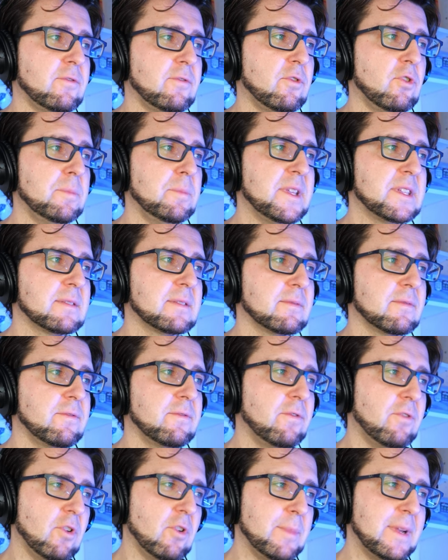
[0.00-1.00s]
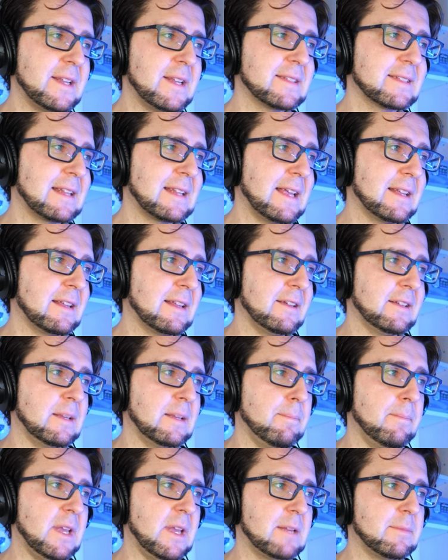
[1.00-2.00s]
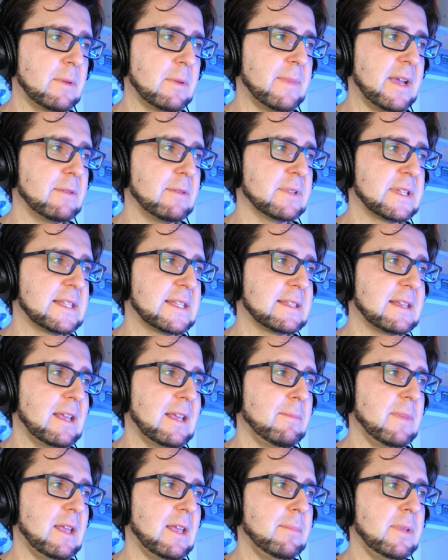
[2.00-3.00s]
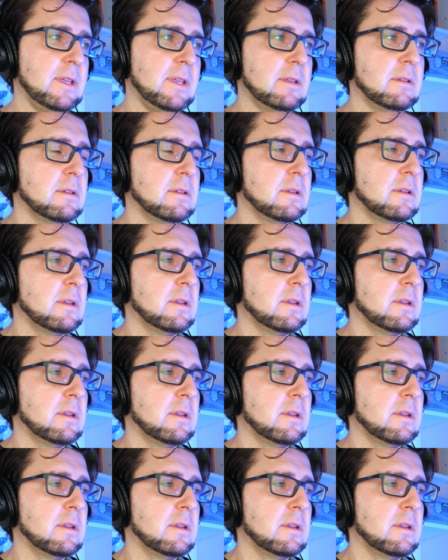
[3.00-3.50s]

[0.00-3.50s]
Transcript: Four minutes, four minutes kind of like the minimum, I would say, maybe.